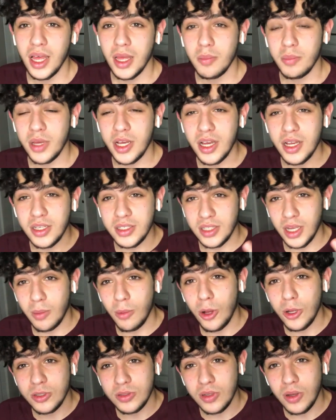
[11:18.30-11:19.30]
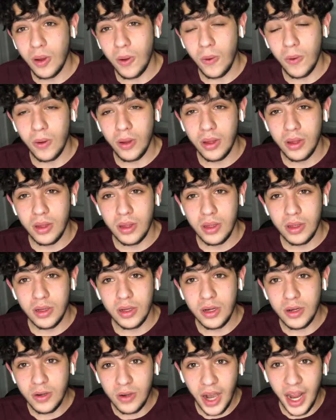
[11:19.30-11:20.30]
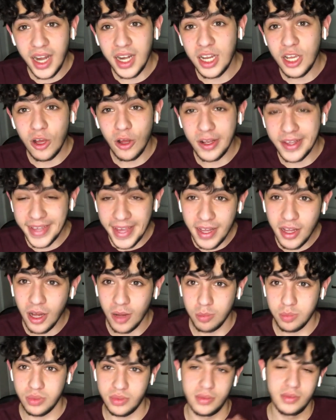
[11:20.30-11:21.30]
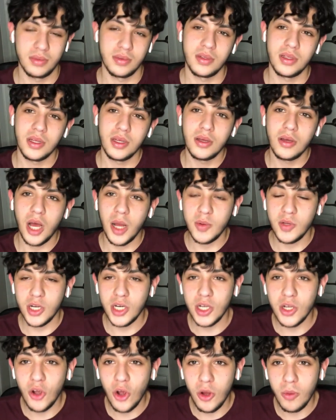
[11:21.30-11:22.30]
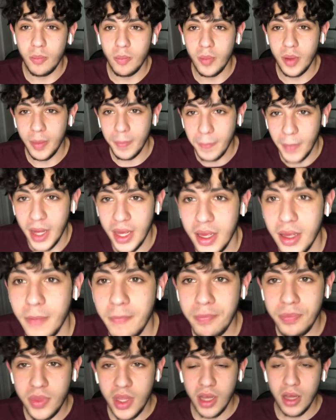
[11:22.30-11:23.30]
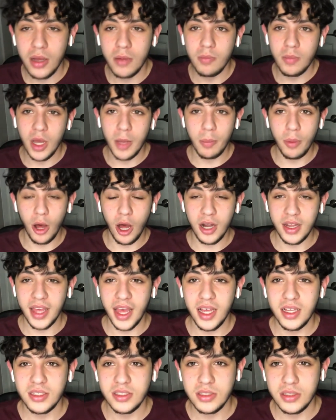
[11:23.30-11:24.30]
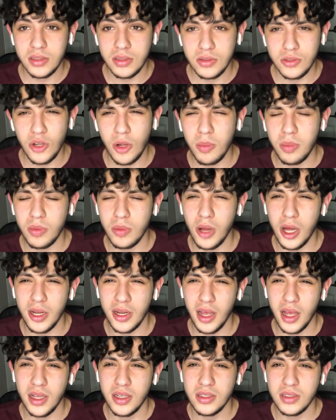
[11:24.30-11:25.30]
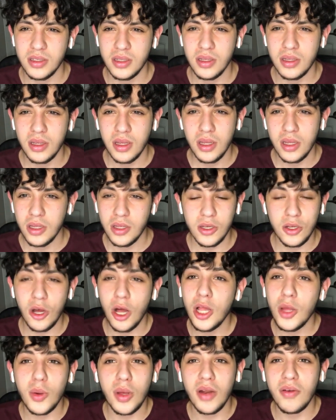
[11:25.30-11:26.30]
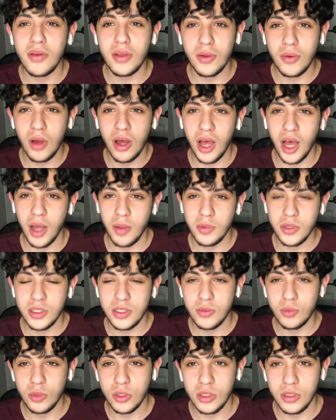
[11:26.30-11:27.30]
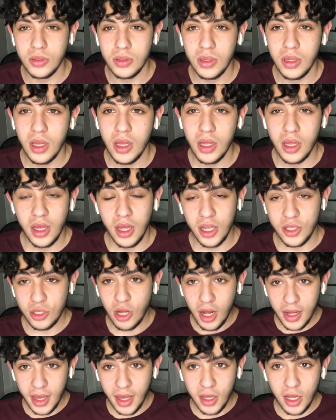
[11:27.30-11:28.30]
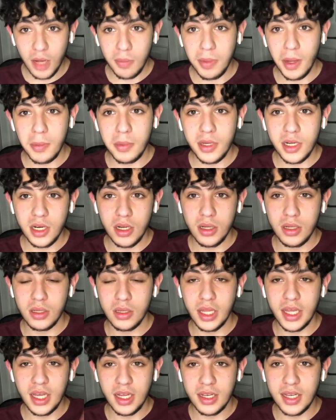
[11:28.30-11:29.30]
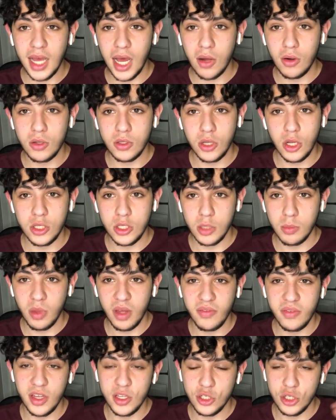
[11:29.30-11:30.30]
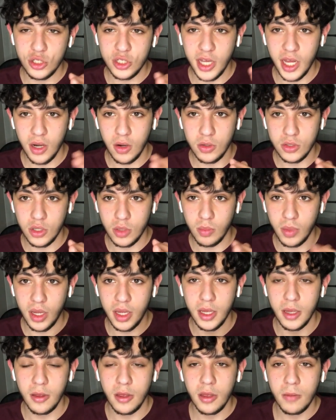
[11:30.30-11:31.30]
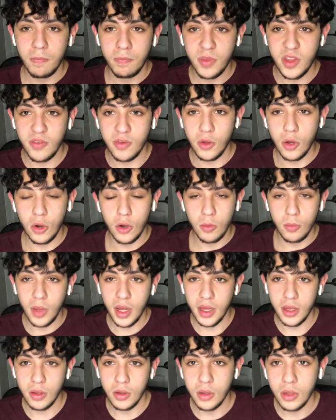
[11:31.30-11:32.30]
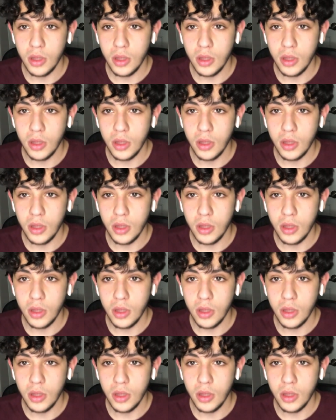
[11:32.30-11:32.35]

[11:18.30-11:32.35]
because I'm also grinding on Kick-Up. I'm trying to go up my podcast, call it whatever you want. It's called Kick-Up. I'm gonna link it down. It's also in my featured channels on my. If you go to my